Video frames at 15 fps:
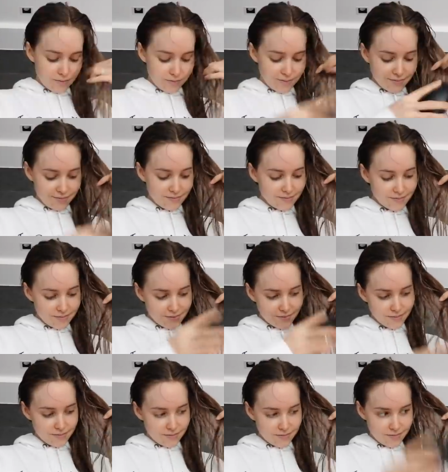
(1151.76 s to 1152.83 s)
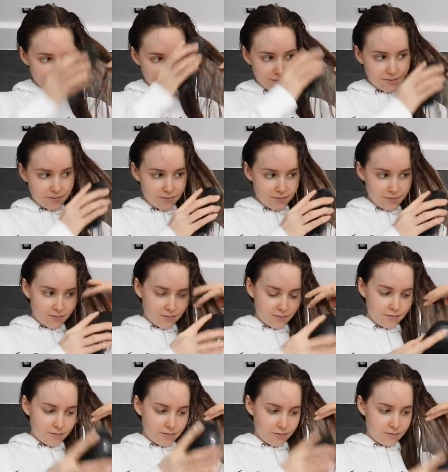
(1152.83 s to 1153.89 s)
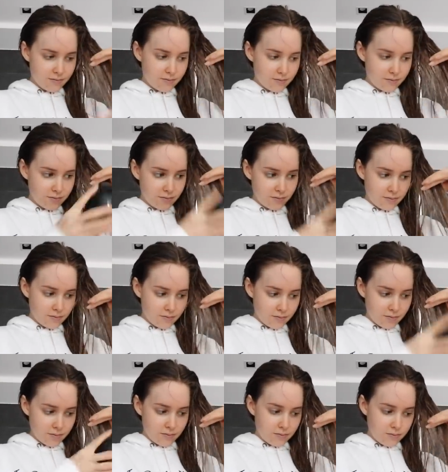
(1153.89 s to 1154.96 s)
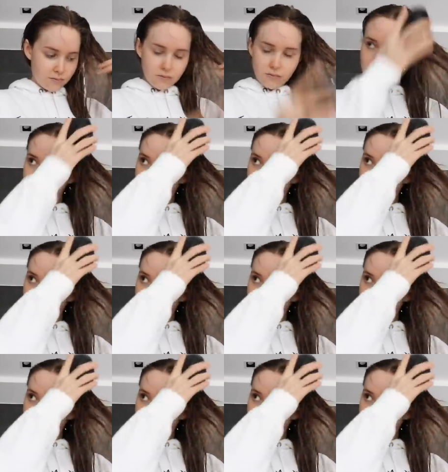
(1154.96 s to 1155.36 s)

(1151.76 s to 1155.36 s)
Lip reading: Nothing is said.